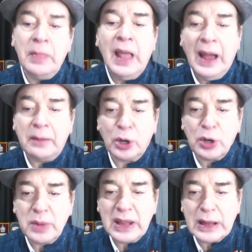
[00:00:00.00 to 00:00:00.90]
I'm going to
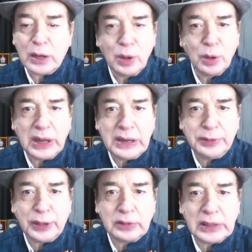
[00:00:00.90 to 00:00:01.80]
be now looking
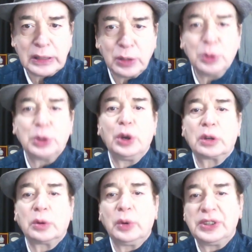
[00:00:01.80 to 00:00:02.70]
forward to your
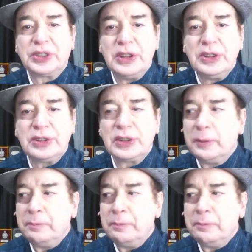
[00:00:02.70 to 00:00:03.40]
questions.